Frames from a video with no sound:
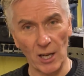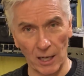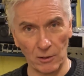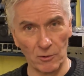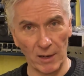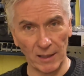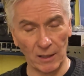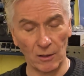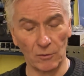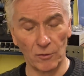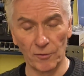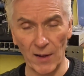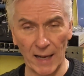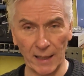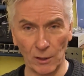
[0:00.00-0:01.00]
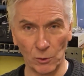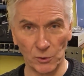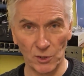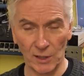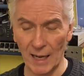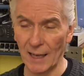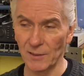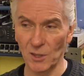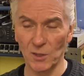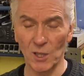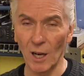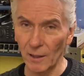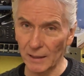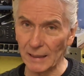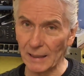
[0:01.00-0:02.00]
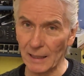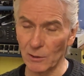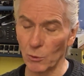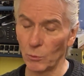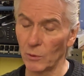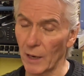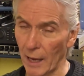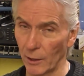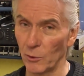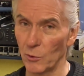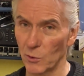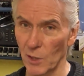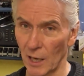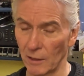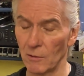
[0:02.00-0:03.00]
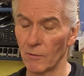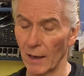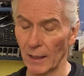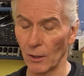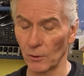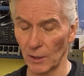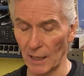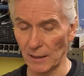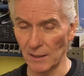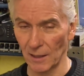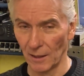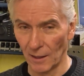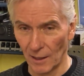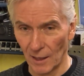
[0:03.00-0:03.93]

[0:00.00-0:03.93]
O-ring had failed. Now it has a tiny little nose O-ring on it,